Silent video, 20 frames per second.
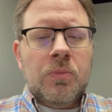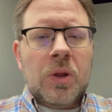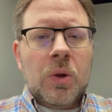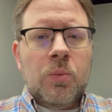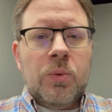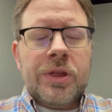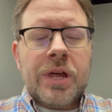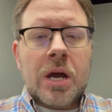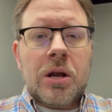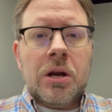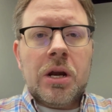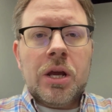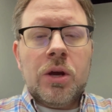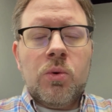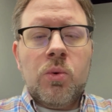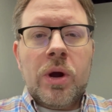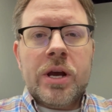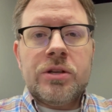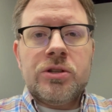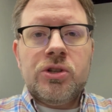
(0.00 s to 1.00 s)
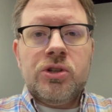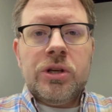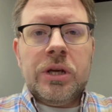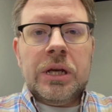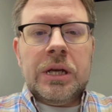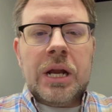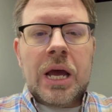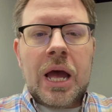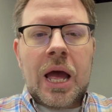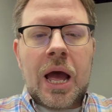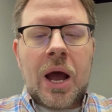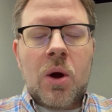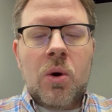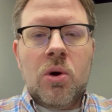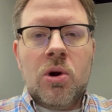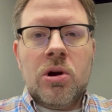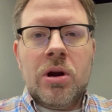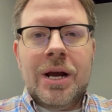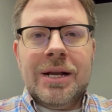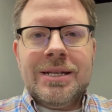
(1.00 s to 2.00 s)
Without any question,
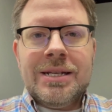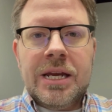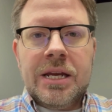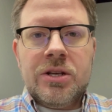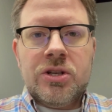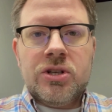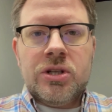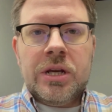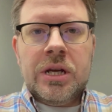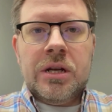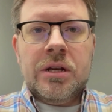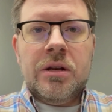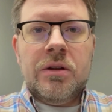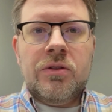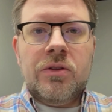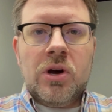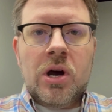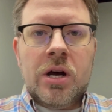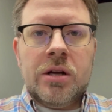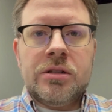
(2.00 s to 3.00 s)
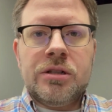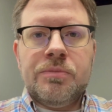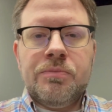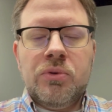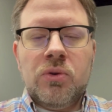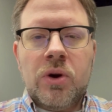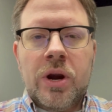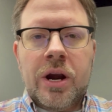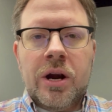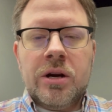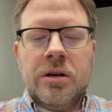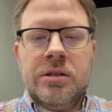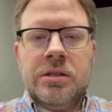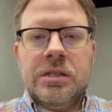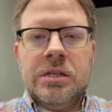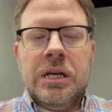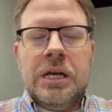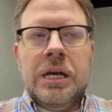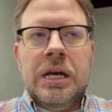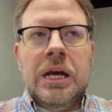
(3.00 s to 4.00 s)
our attention, thoughts, prayers